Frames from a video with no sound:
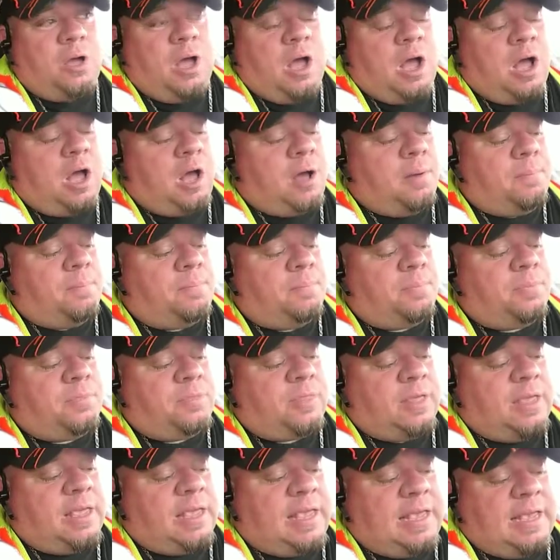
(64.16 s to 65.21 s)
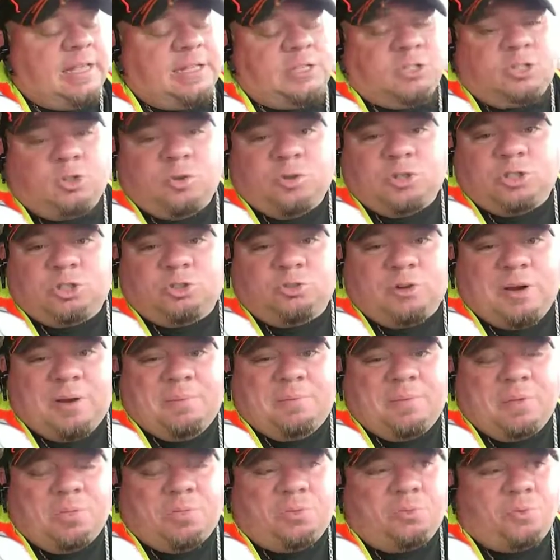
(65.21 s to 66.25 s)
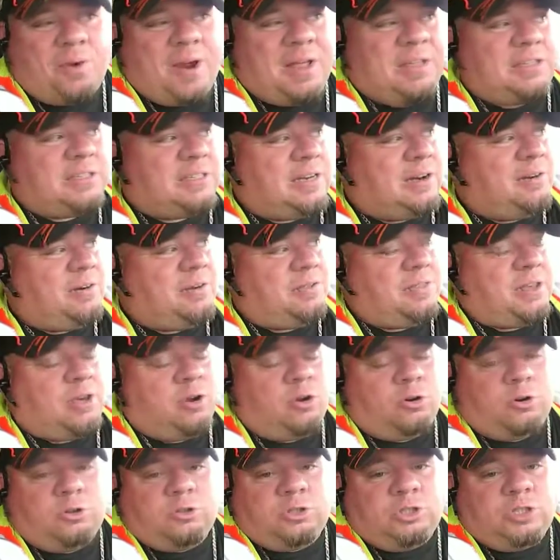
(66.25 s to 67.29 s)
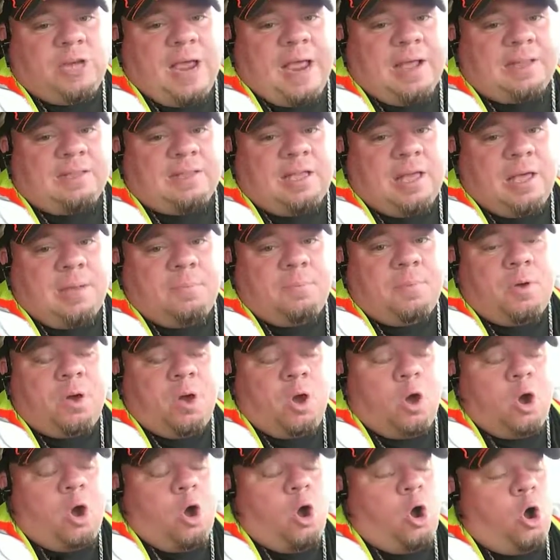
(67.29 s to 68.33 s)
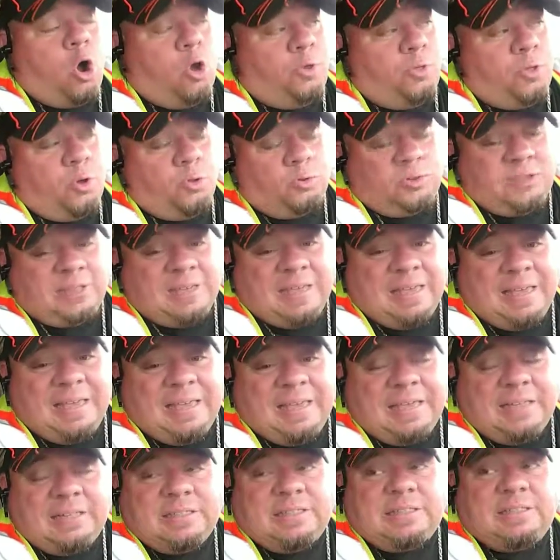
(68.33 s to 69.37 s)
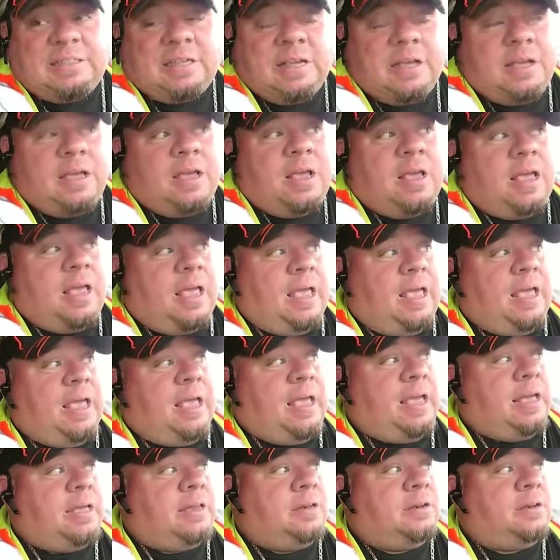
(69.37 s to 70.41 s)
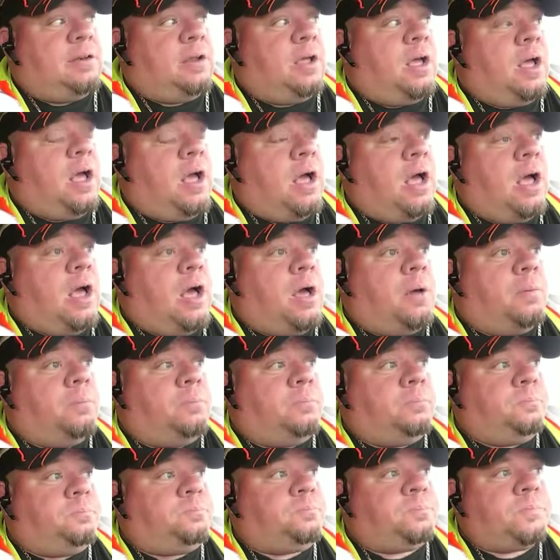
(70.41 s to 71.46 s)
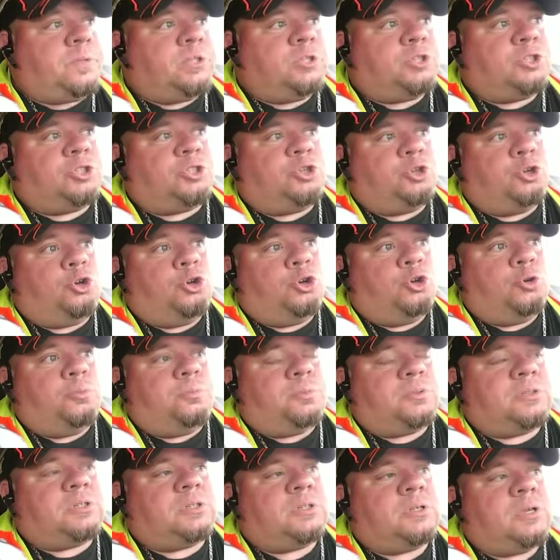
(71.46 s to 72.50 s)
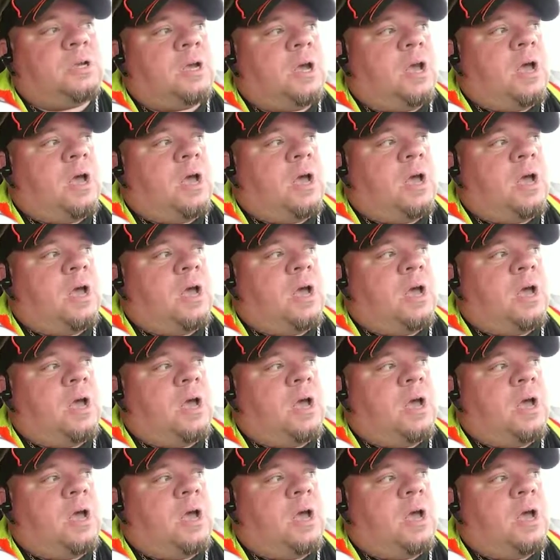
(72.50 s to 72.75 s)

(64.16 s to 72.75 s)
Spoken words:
the heat's so extreme, the threads and everything are jacked up on those kits. And Stoops,